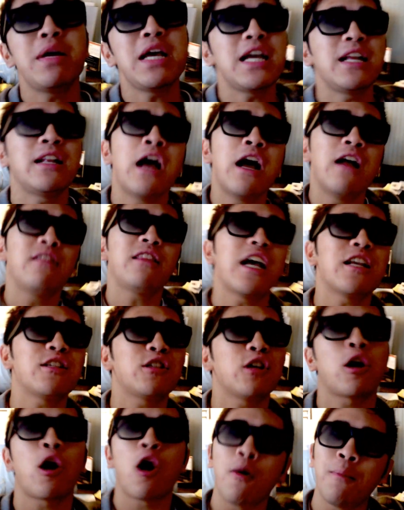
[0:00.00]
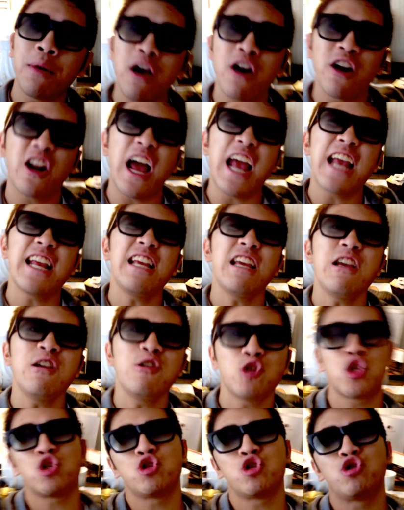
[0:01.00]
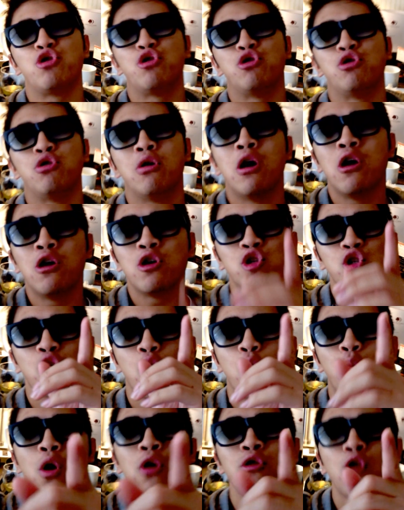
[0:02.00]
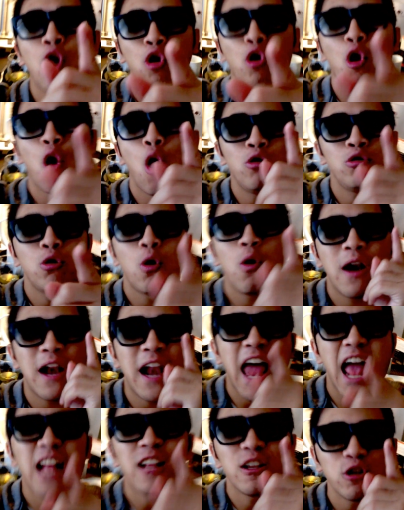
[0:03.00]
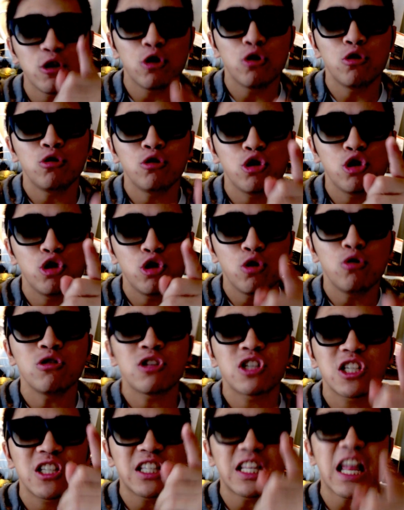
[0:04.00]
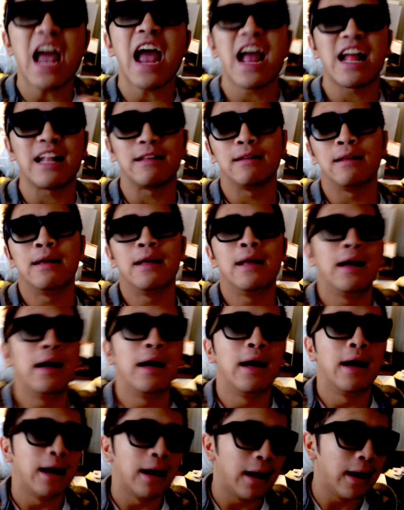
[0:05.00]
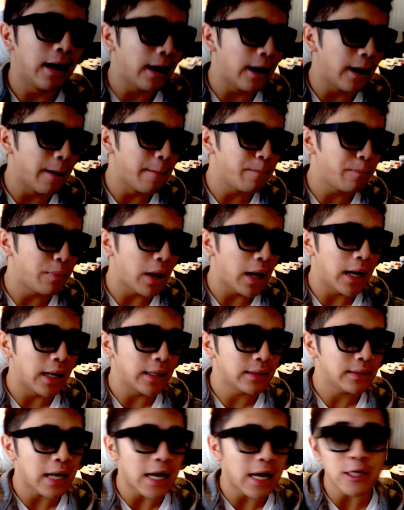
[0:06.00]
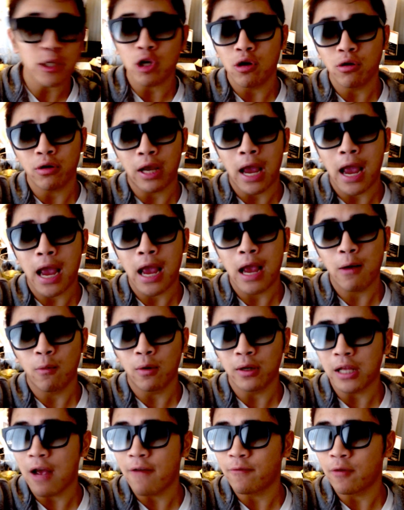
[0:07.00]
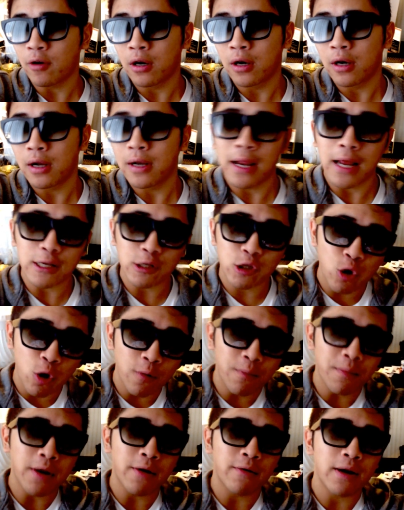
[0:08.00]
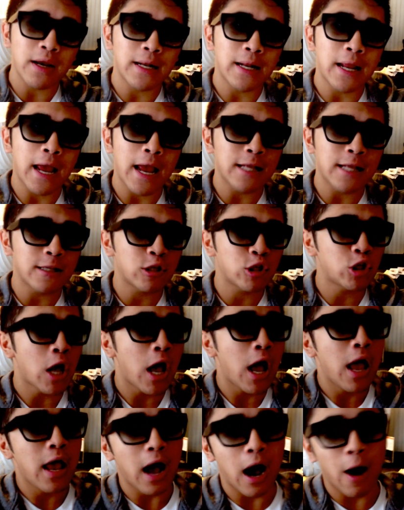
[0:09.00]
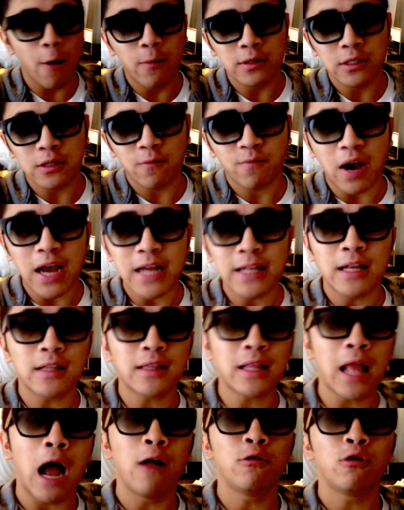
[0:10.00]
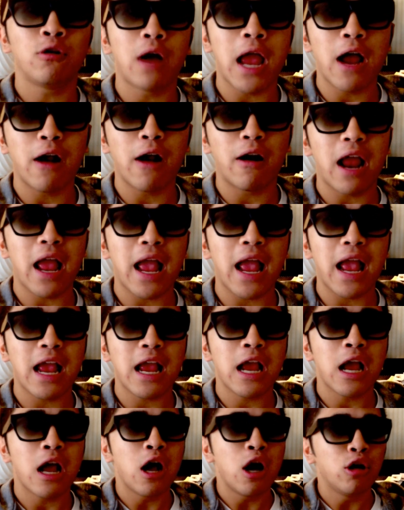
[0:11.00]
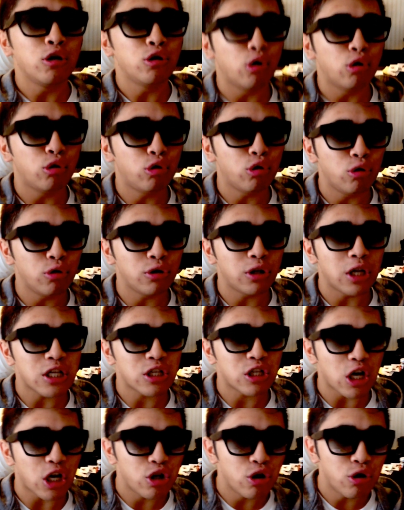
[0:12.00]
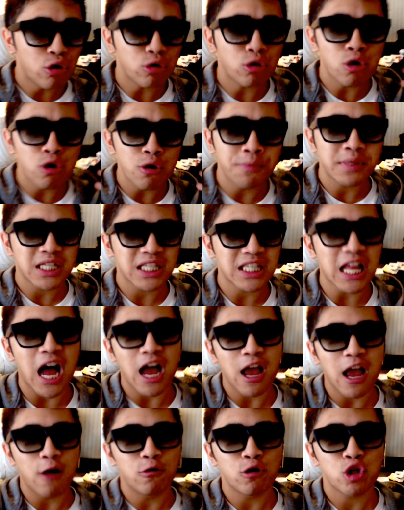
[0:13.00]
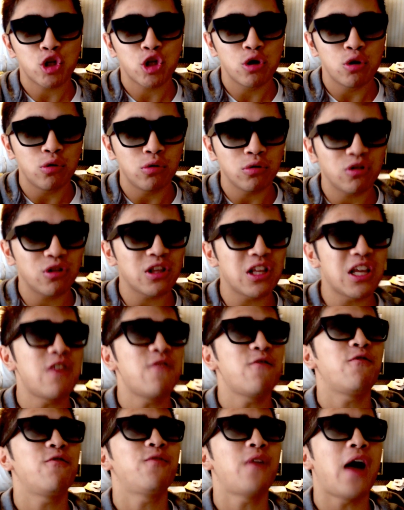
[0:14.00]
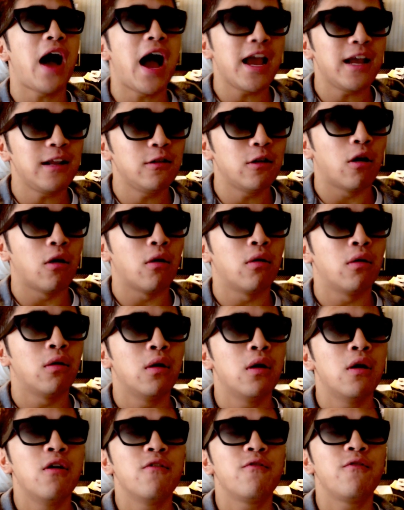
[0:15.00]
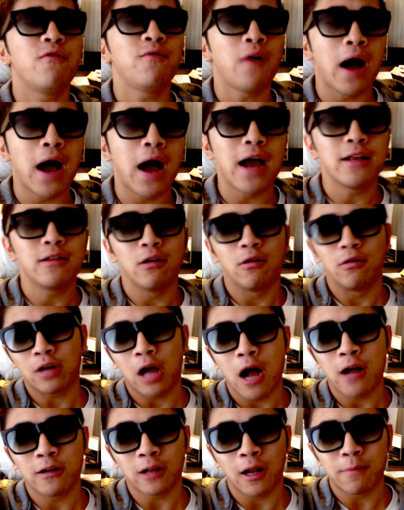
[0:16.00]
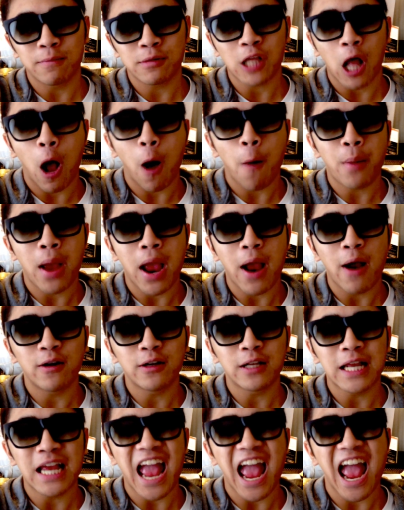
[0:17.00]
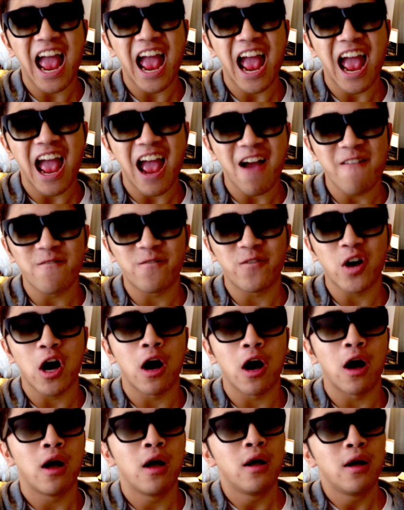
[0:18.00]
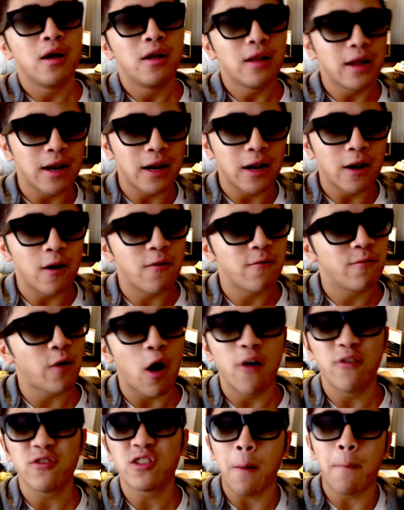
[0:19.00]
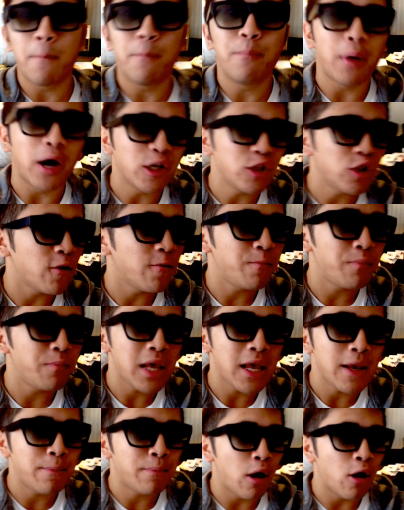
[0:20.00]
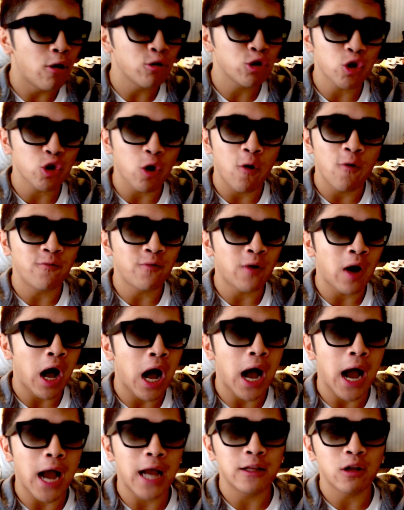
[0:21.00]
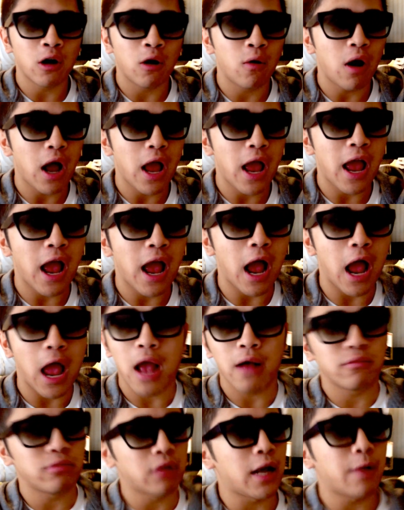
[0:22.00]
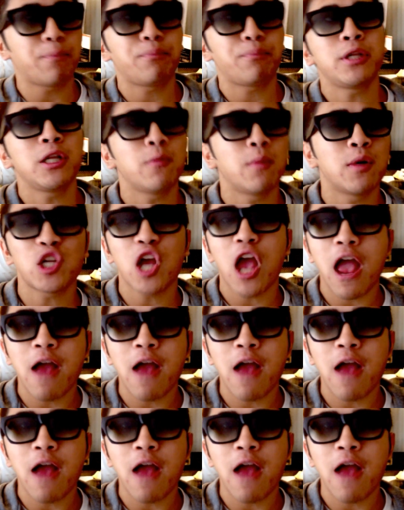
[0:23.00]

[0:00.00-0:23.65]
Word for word: beat. That's a copyright issue. So we're not going to let you use that. Uh, but that's okay, whatever. It has 2 million hits. I was invited down to LA to do this YouTube style shoot, the final, final Gangnam Style parody ever. It involves a bunch of people so far. I know I'm like pretty much